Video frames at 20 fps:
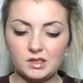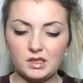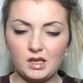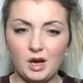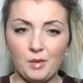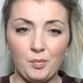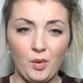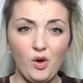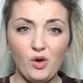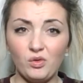a
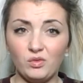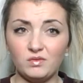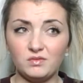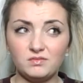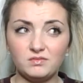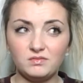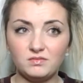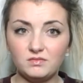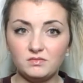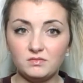bottle.
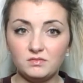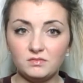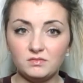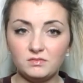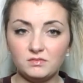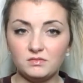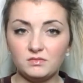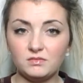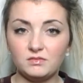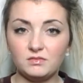
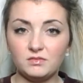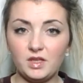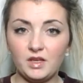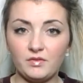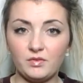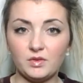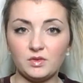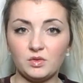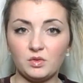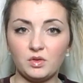
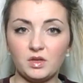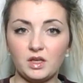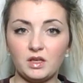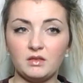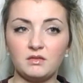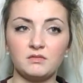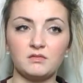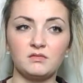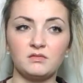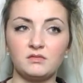If we're
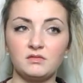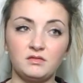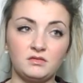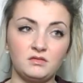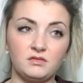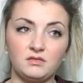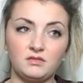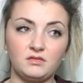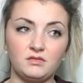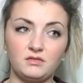talking
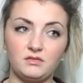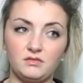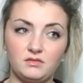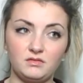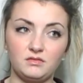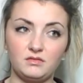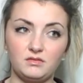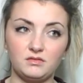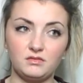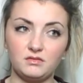
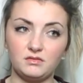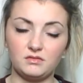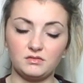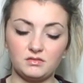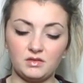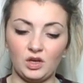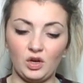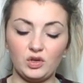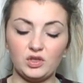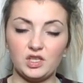
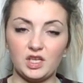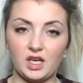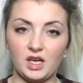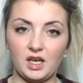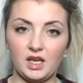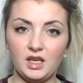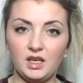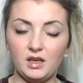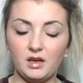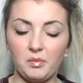
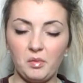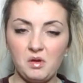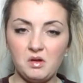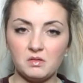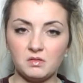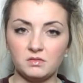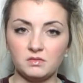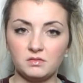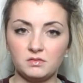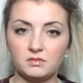logically, a
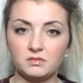bottle.